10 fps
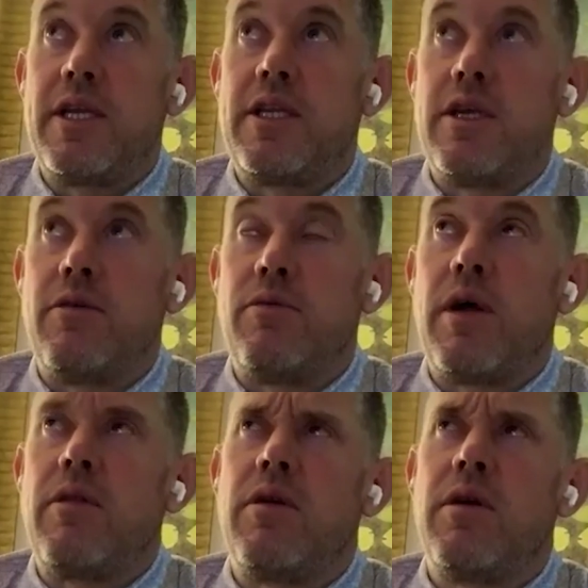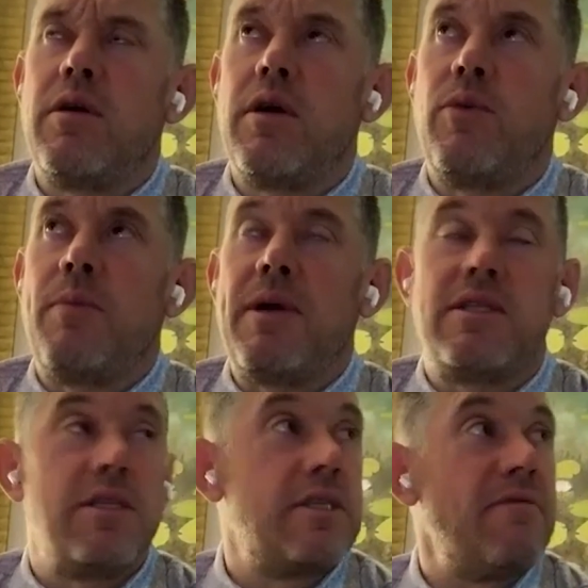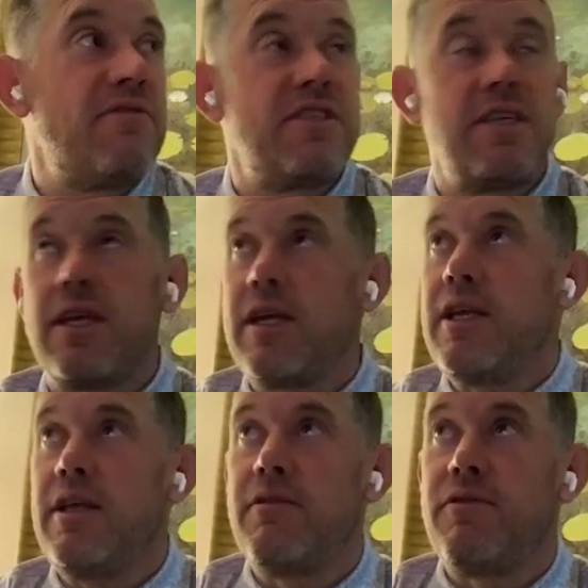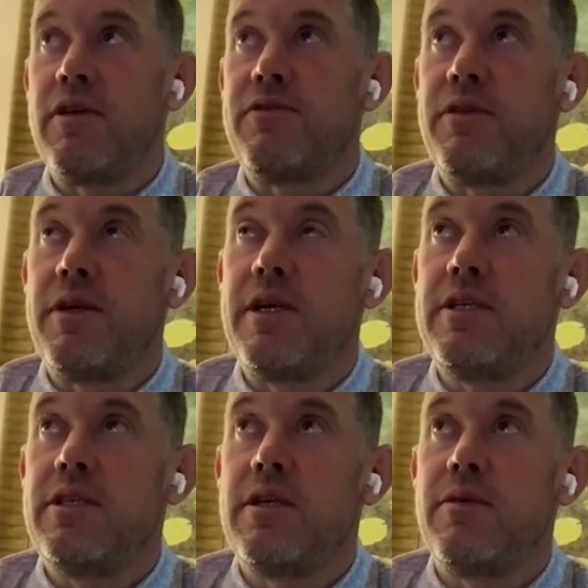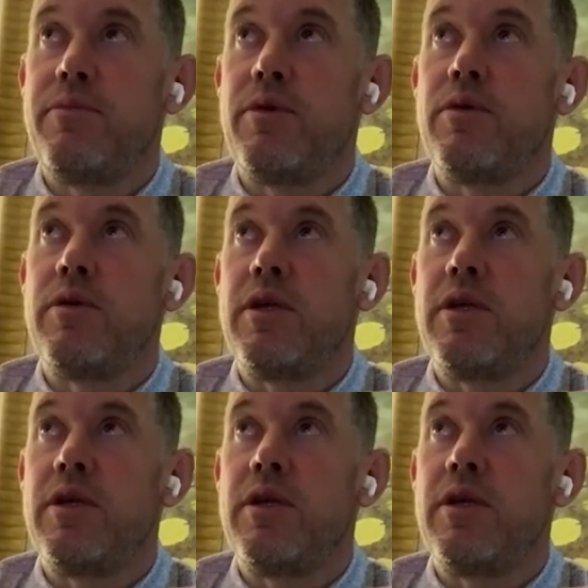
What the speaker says: did do. Well, it went back to the same facility the first few years, but